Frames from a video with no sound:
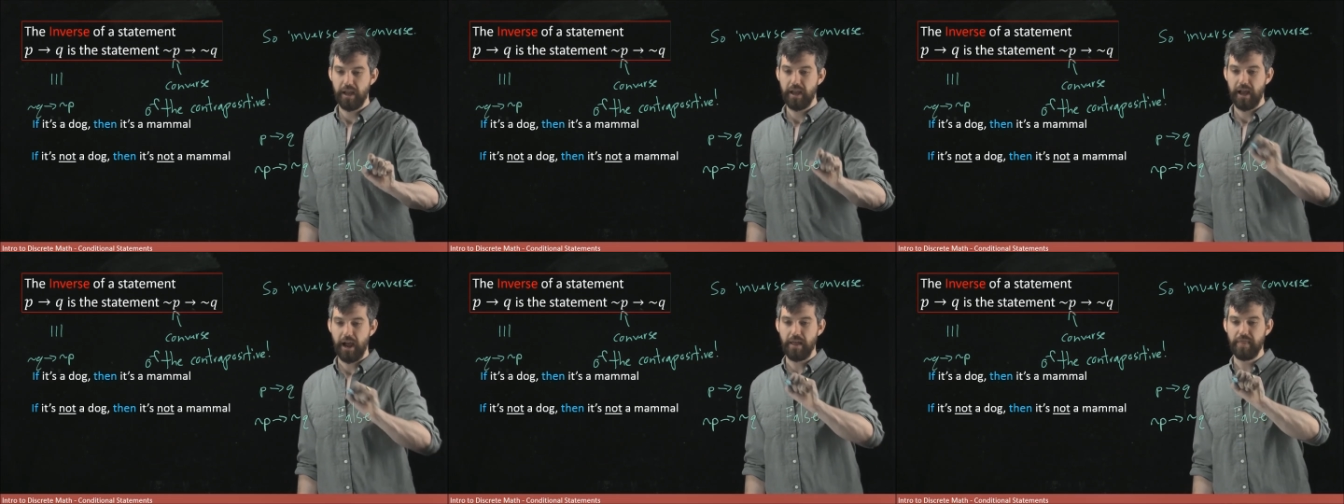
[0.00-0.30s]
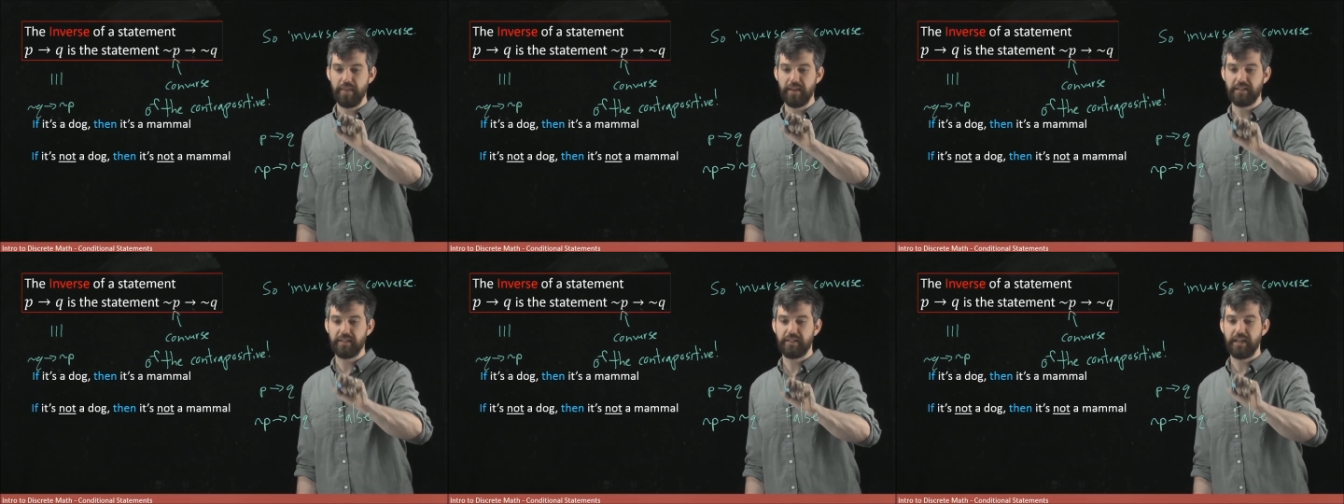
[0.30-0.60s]

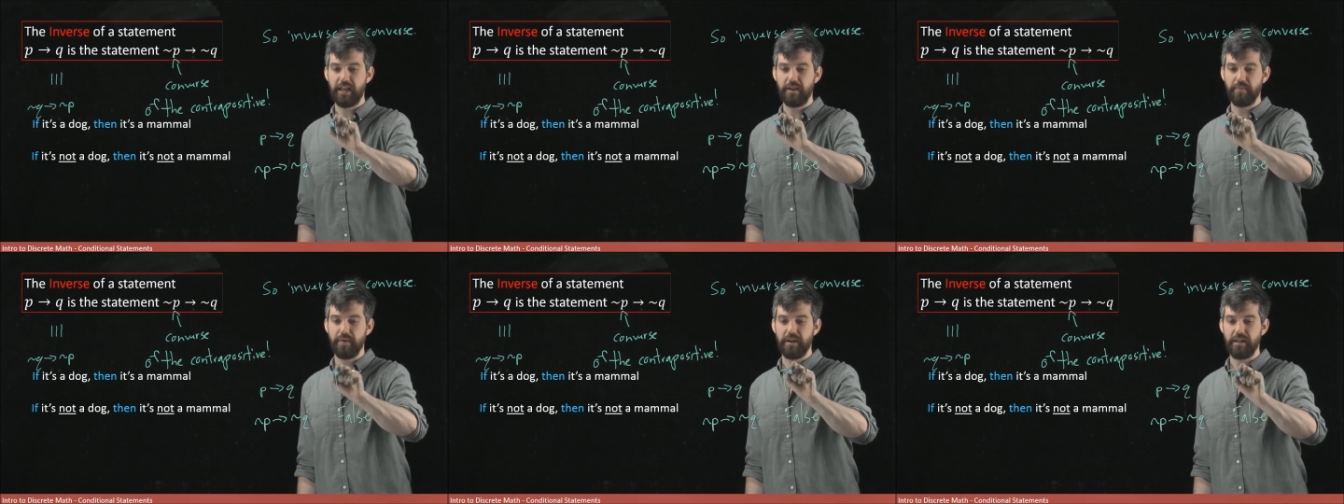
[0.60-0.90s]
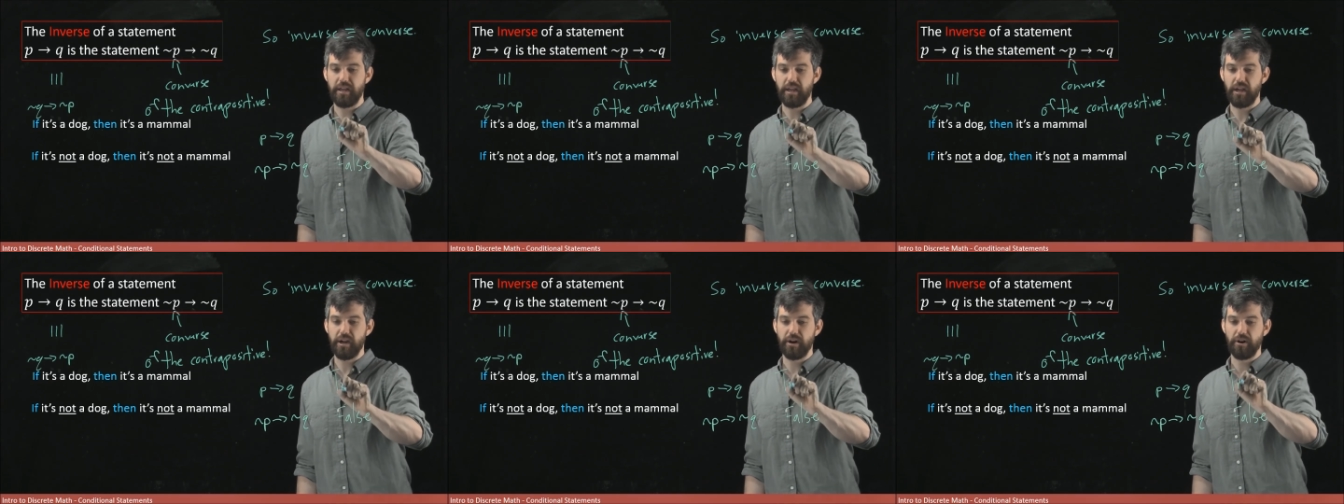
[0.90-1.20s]
and this statement
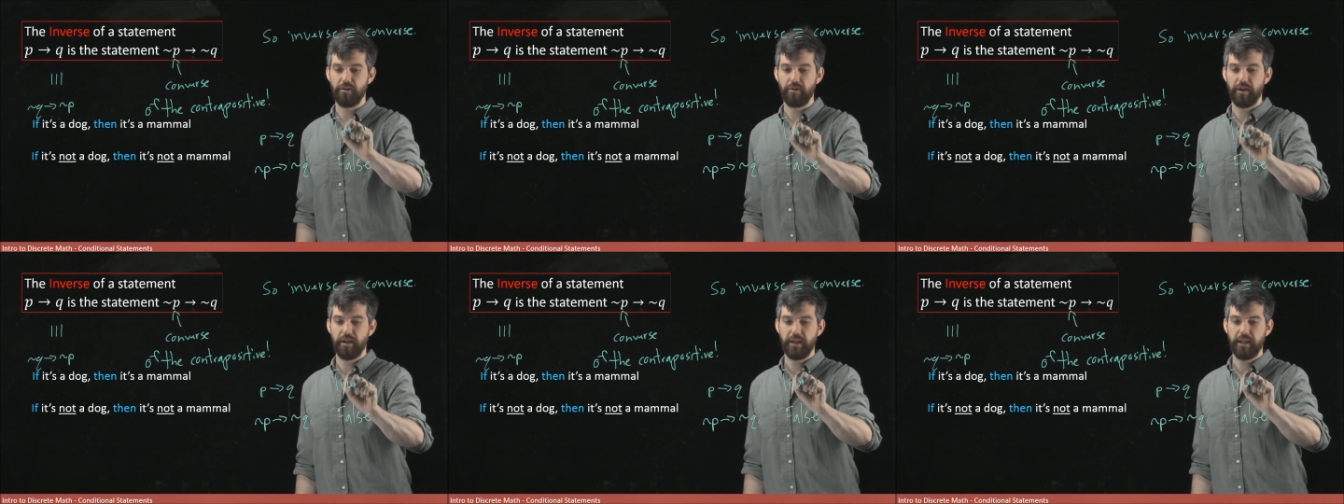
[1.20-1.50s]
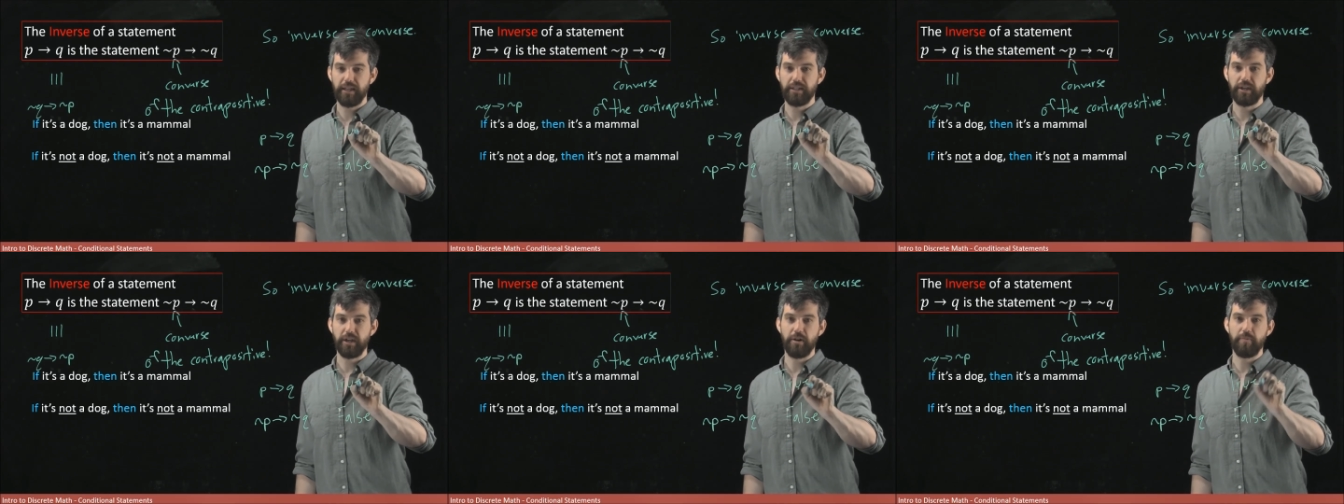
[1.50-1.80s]
here
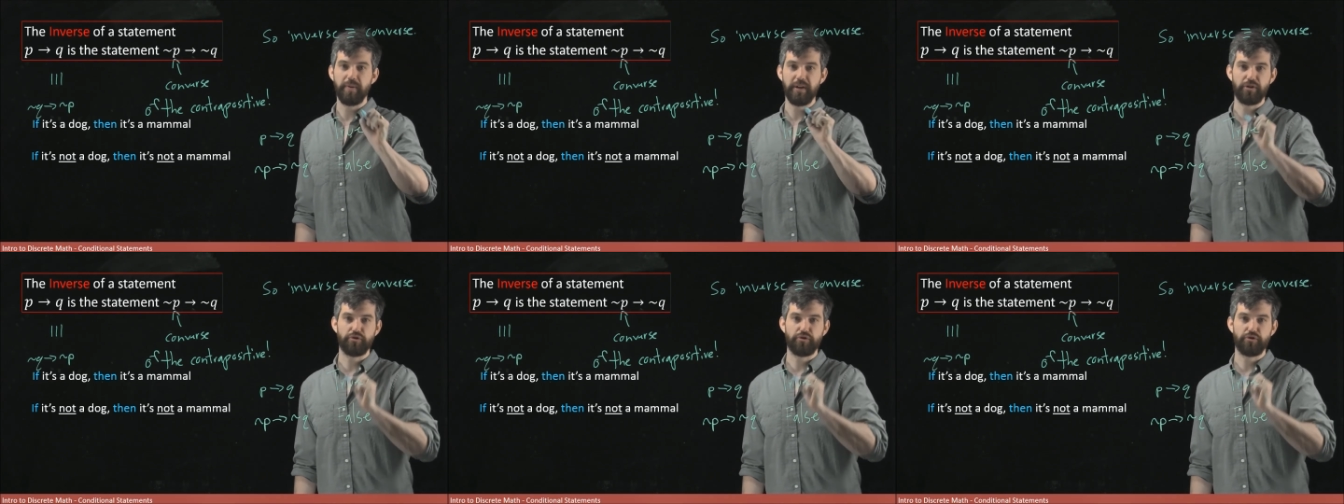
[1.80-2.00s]
is going to be